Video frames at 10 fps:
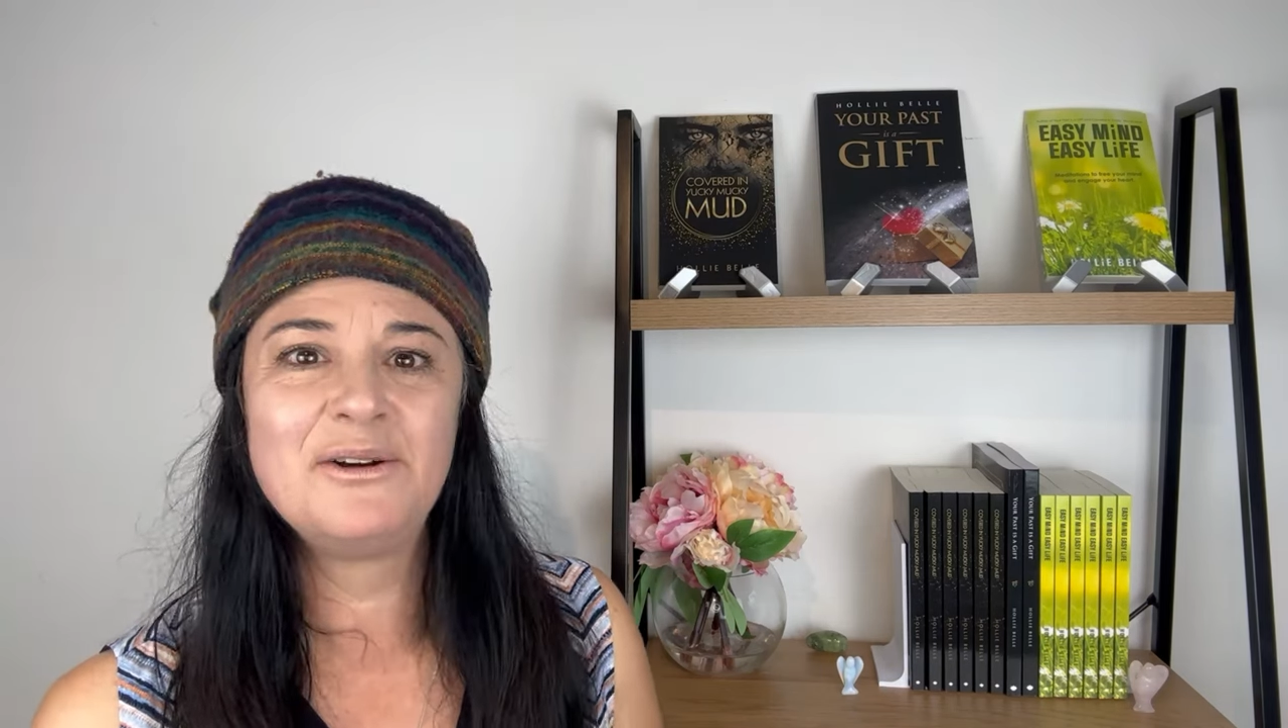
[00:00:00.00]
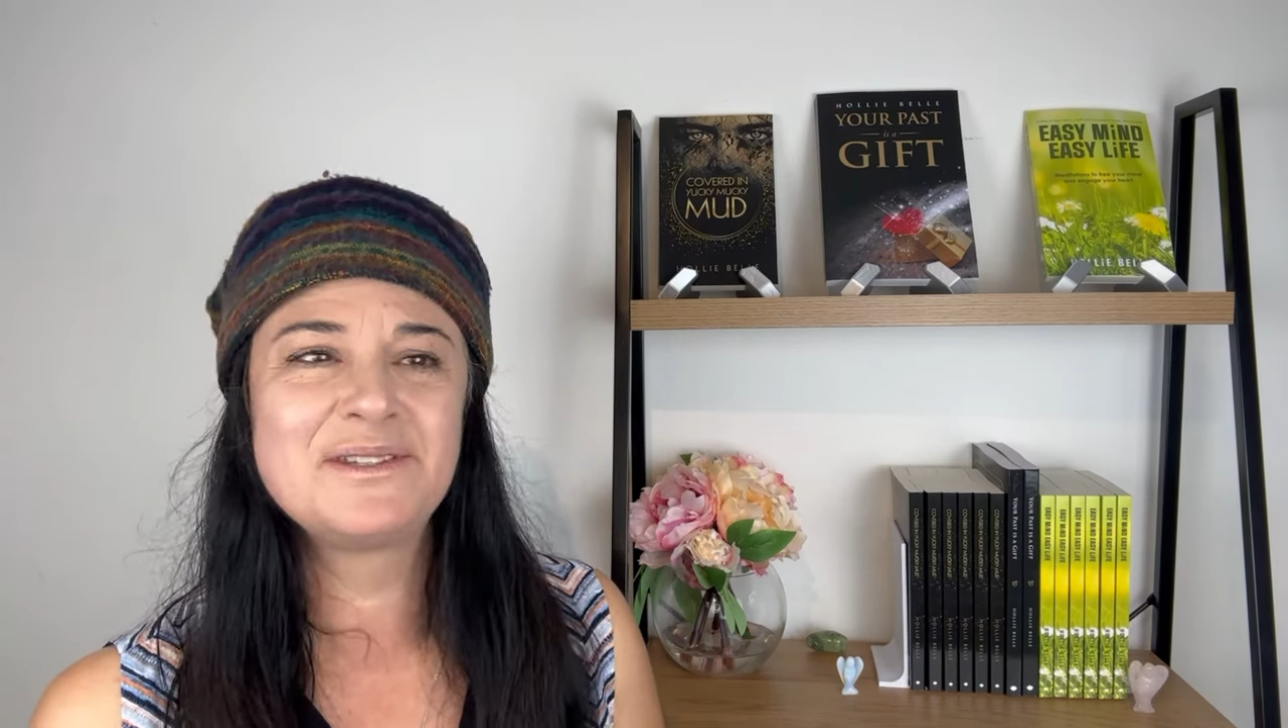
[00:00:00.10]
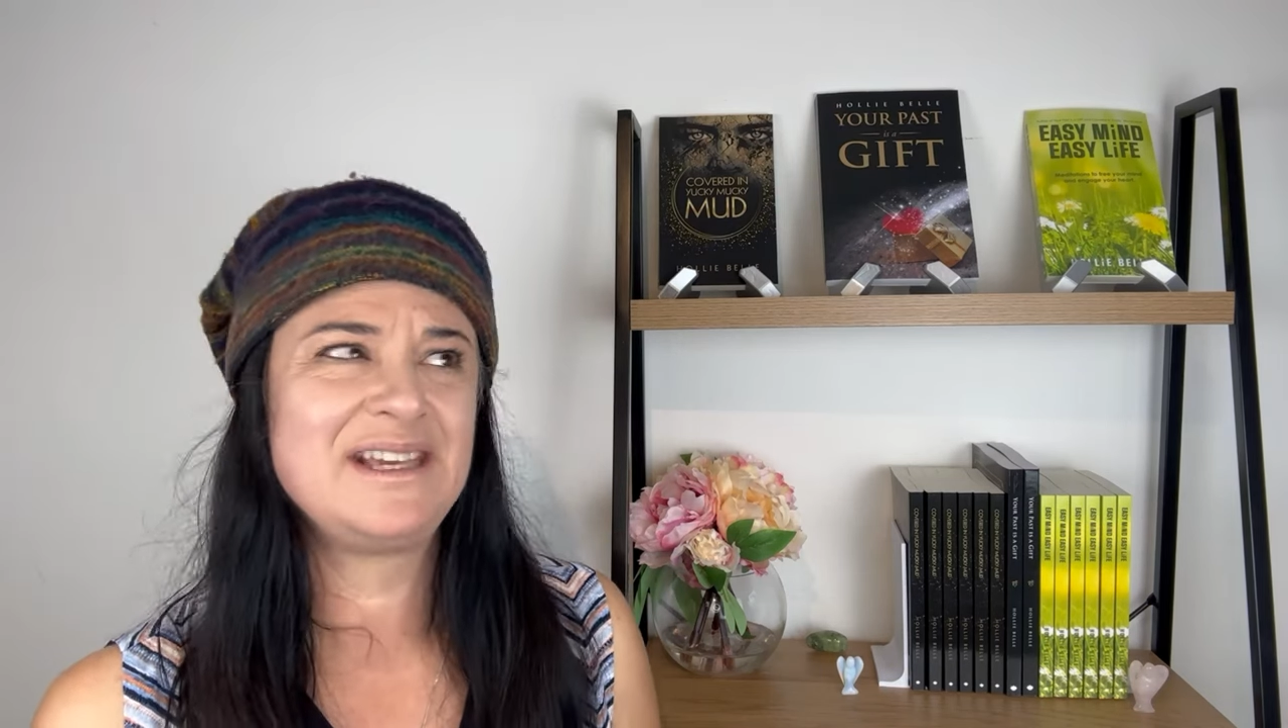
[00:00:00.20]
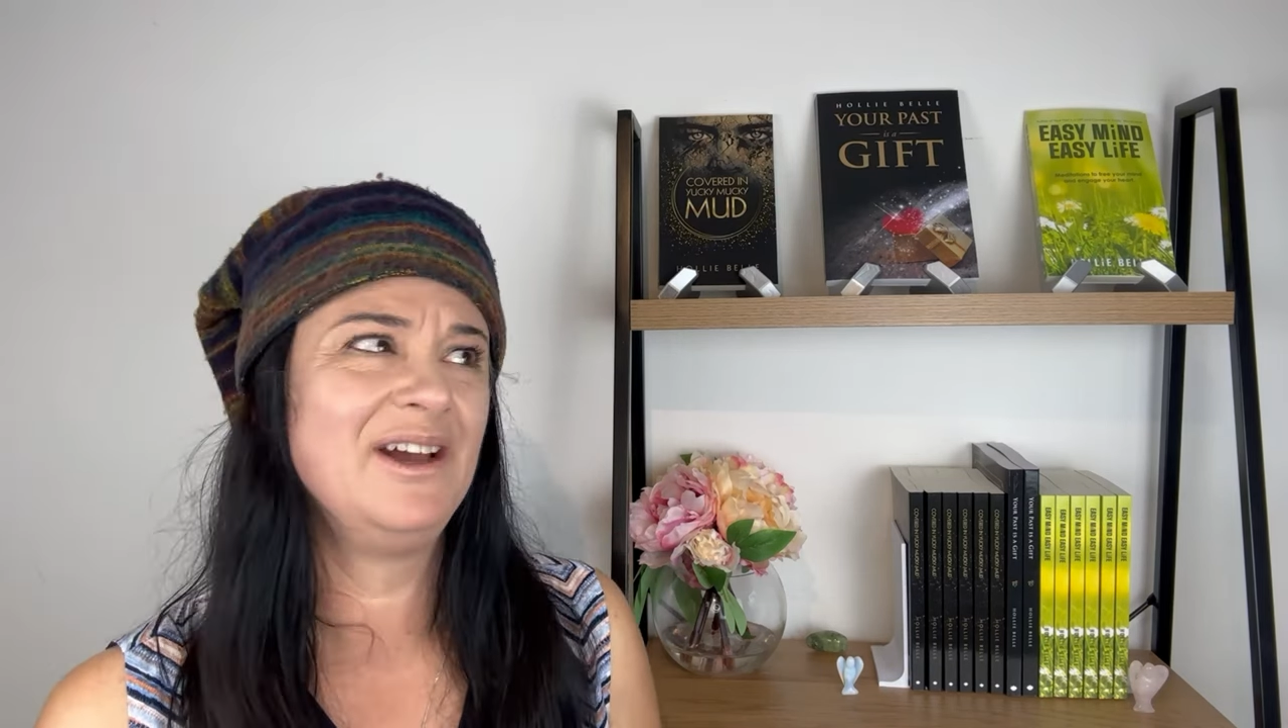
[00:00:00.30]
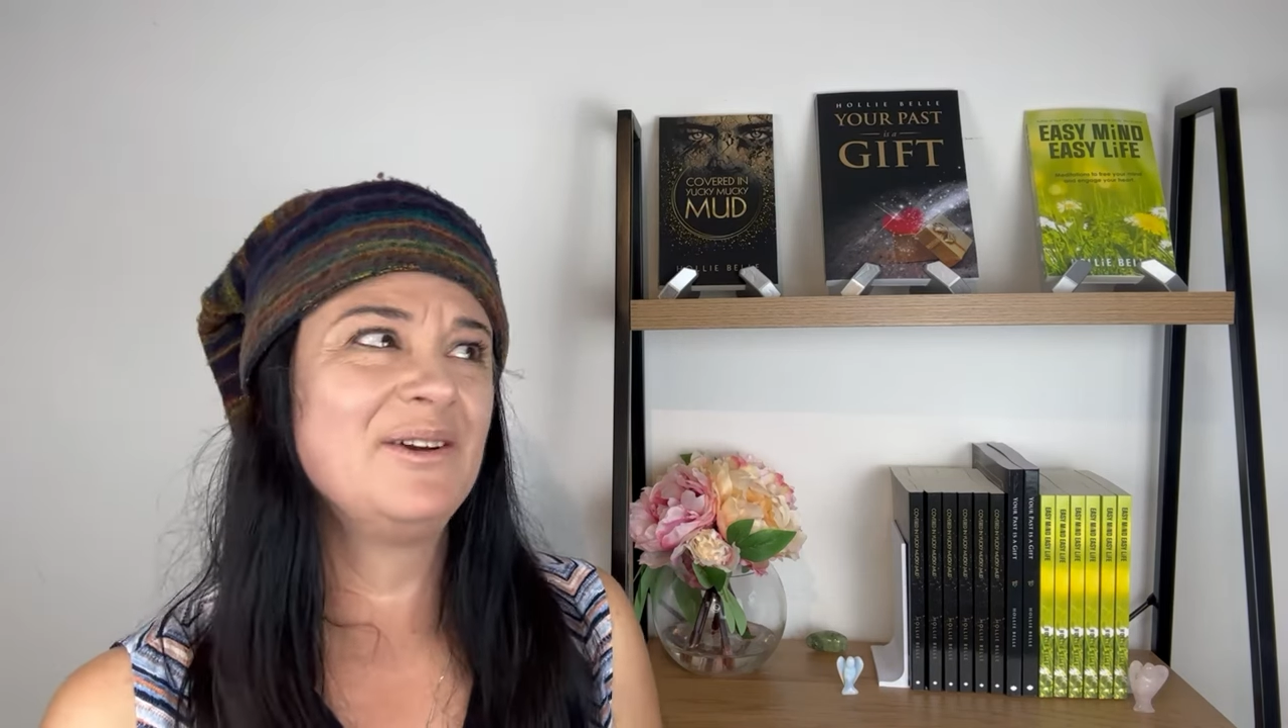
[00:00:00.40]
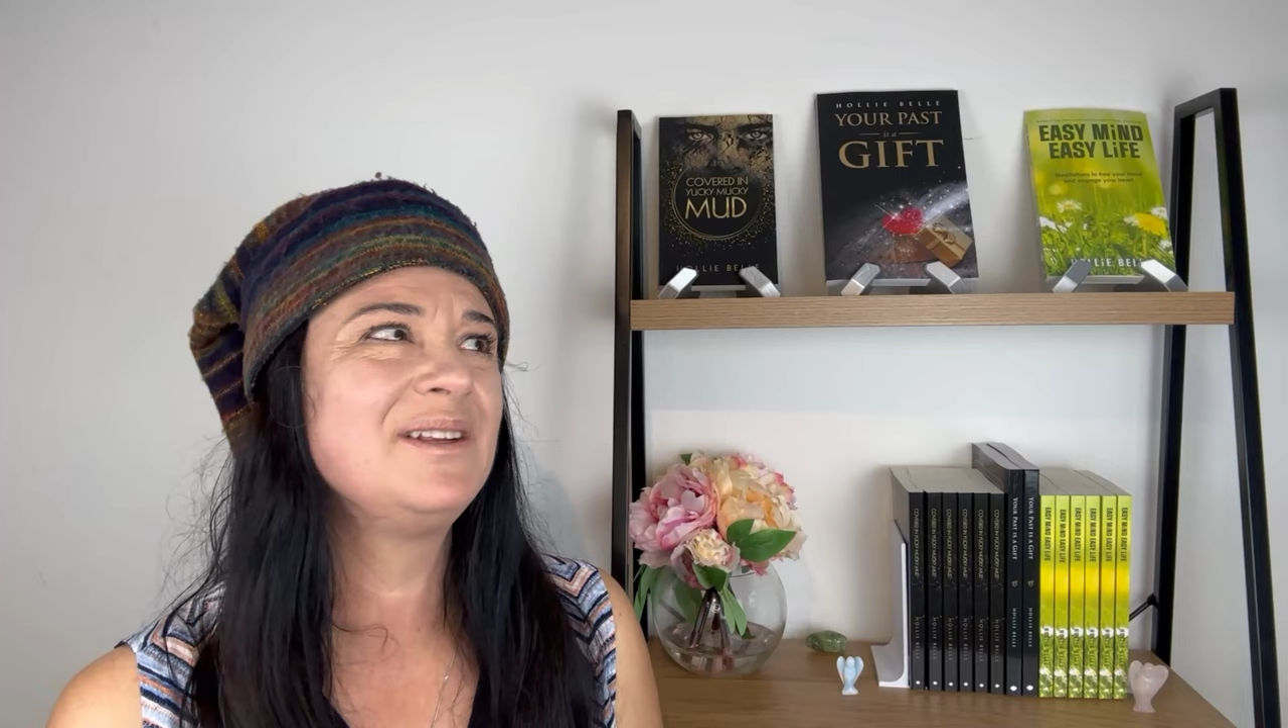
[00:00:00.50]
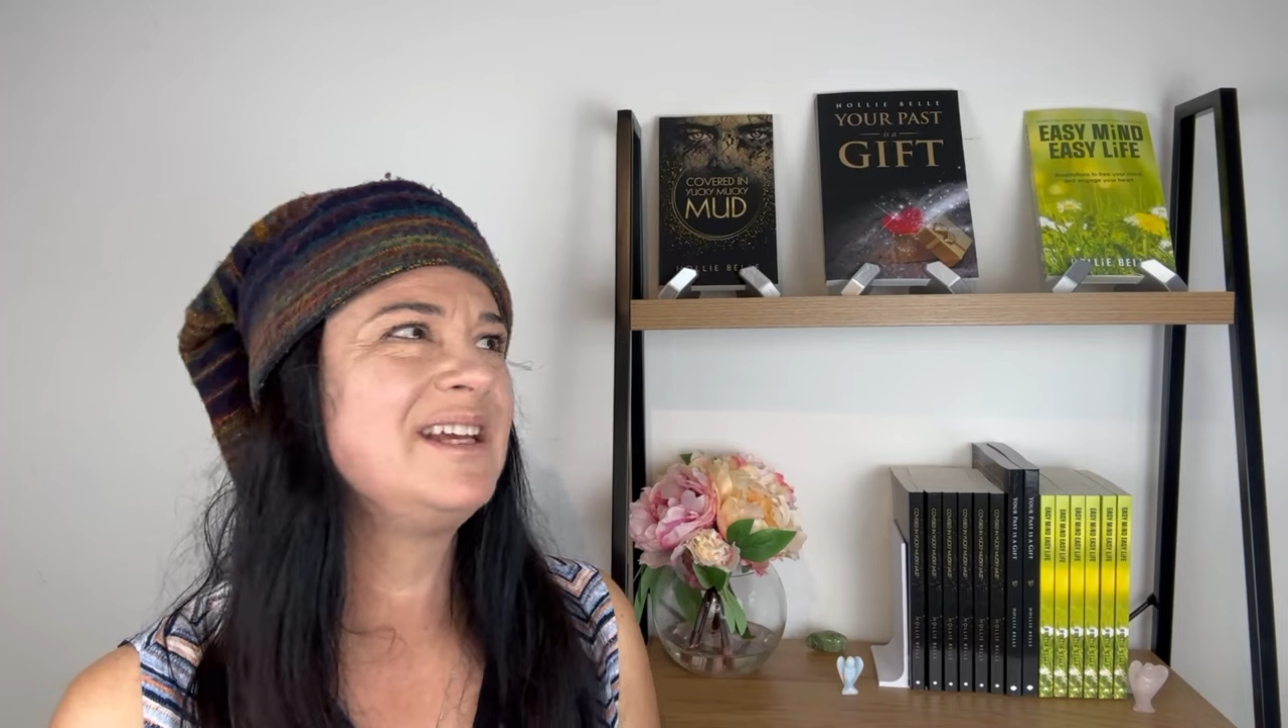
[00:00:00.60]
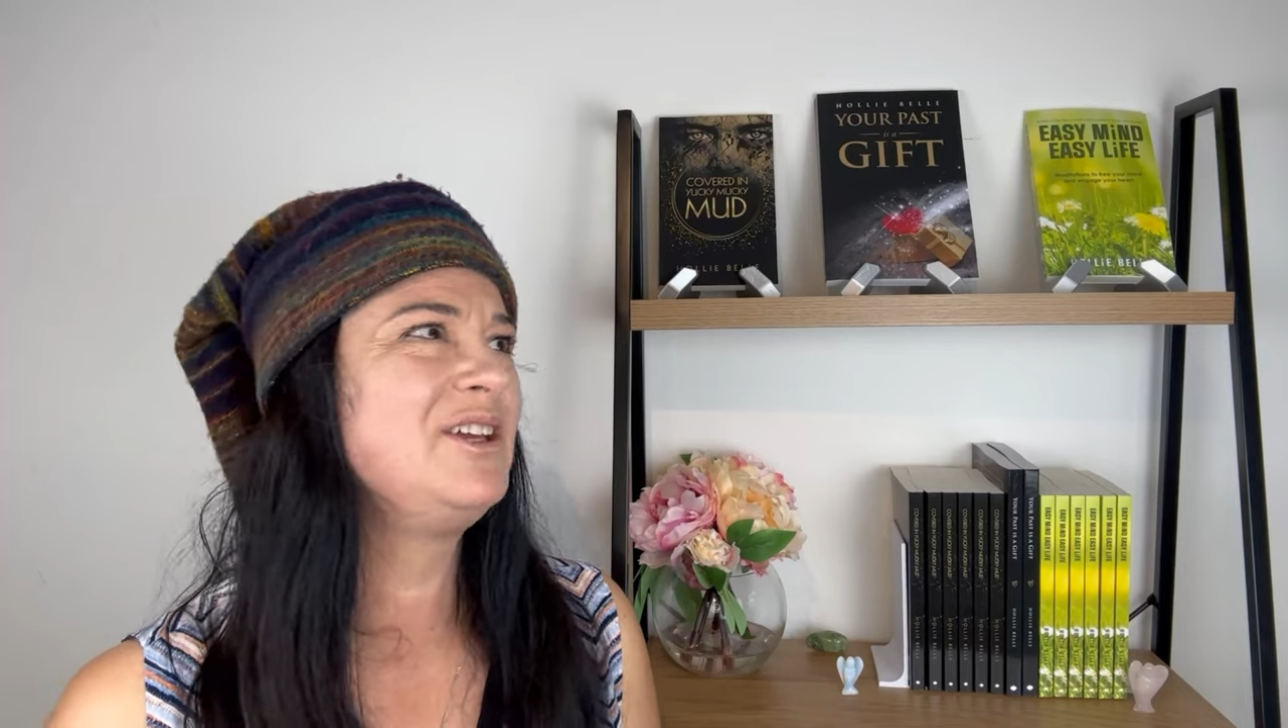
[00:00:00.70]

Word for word: I was the only